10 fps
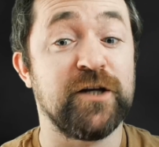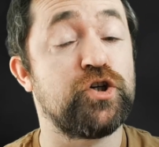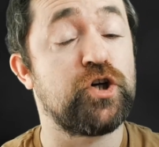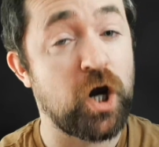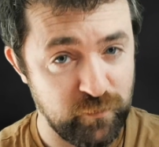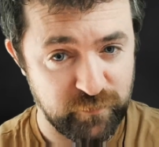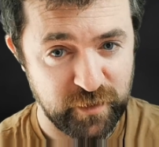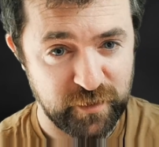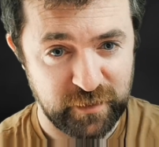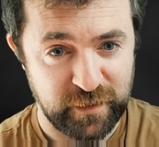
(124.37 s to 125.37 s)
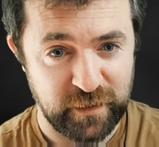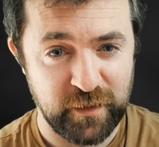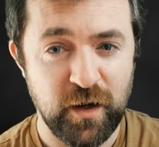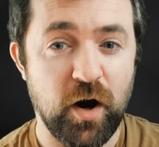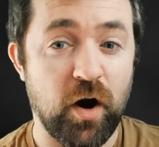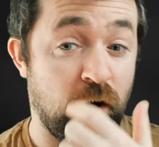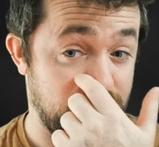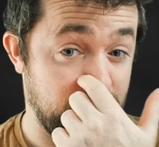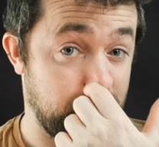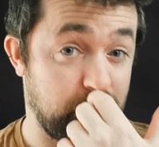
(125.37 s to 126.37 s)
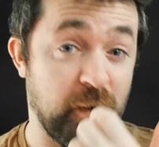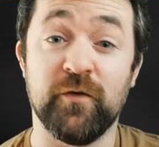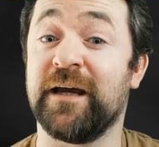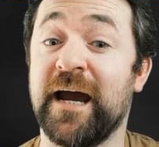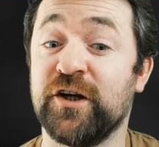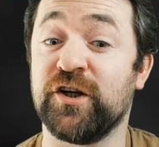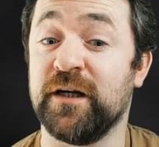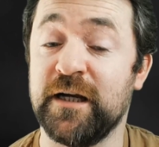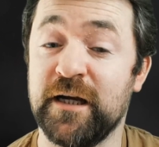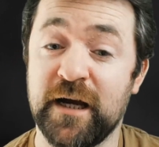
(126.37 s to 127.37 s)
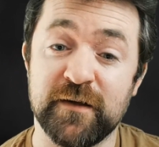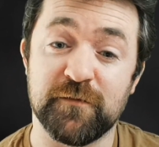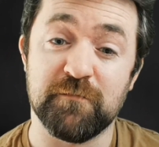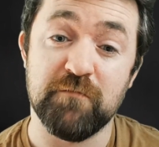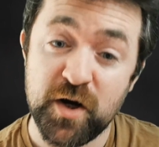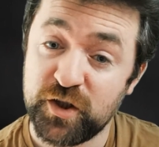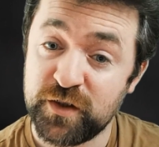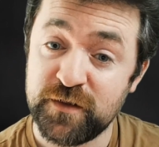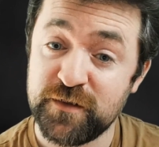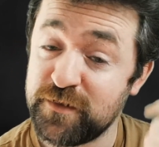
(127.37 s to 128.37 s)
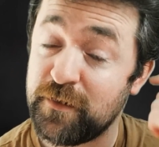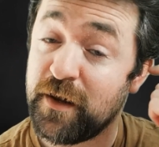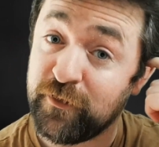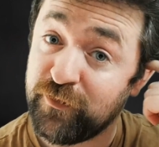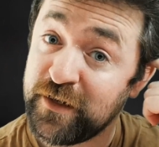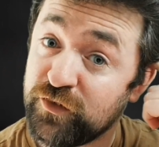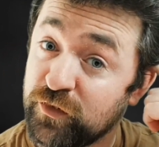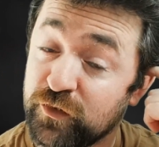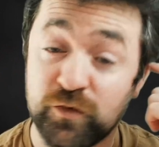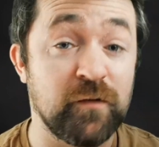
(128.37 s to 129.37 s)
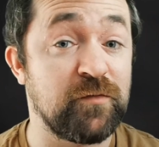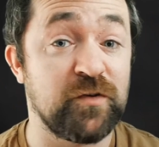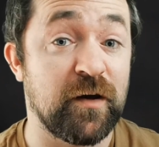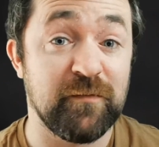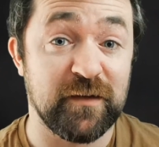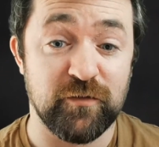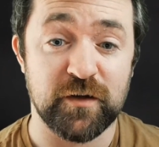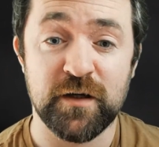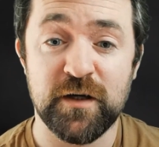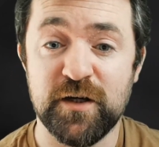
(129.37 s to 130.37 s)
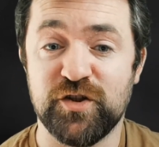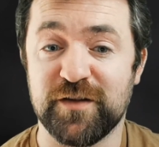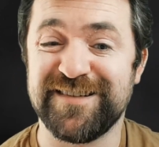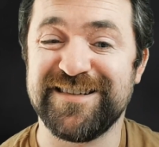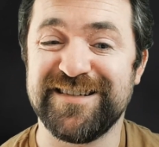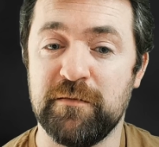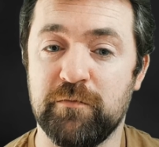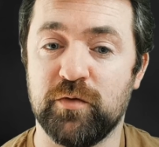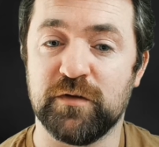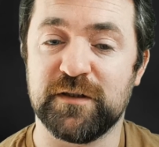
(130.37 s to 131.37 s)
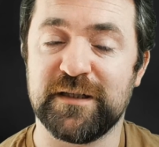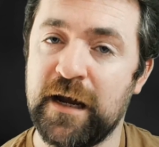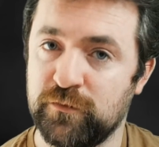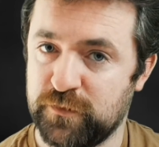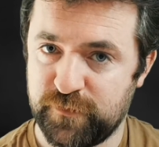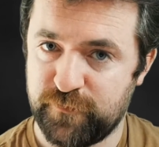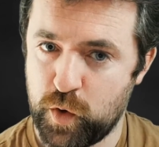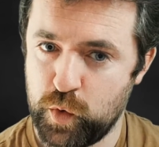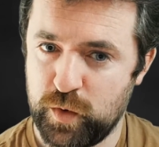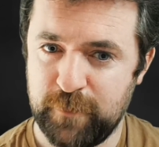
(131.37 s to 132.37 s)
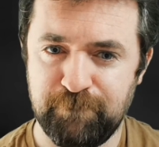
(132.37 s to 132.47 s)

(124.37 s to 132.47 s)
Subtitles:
covertly, often posing actually as merchants, adventurers, or sometimes even just simple townsfolk.